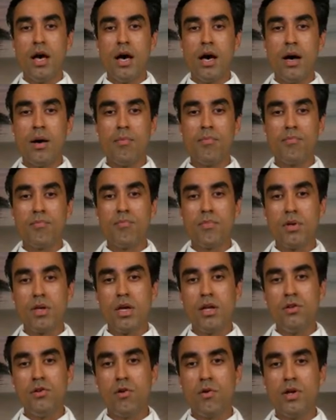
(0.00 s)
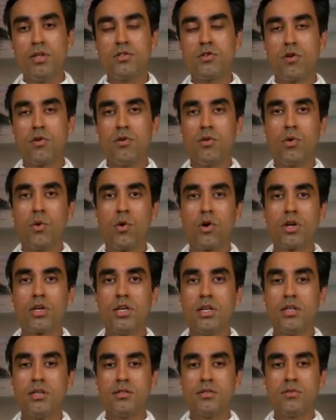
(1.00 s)
uh, in your internal
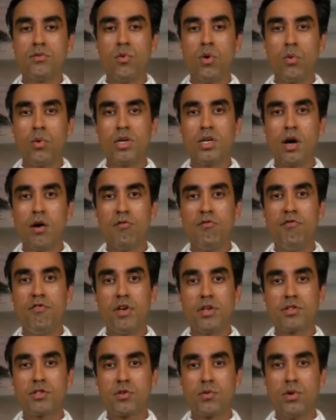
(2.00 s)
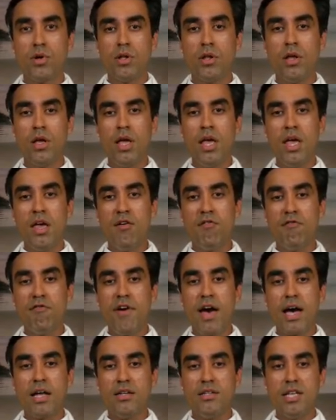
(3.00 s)
organs, what we call visceral
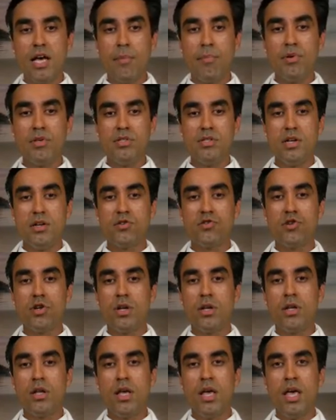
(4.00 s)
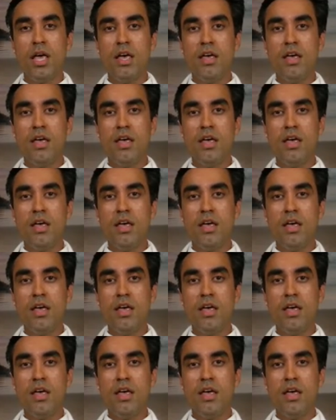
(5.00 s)
fat deposition.